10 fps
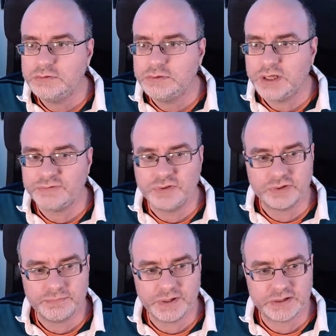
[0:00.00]
I forgot
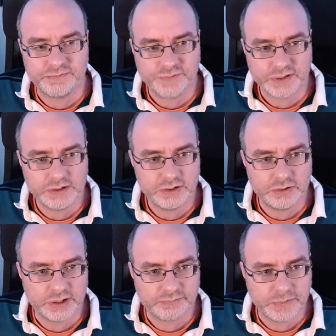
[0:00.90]
to press the fucking go
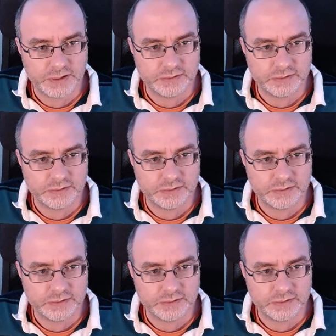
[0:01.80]
live button.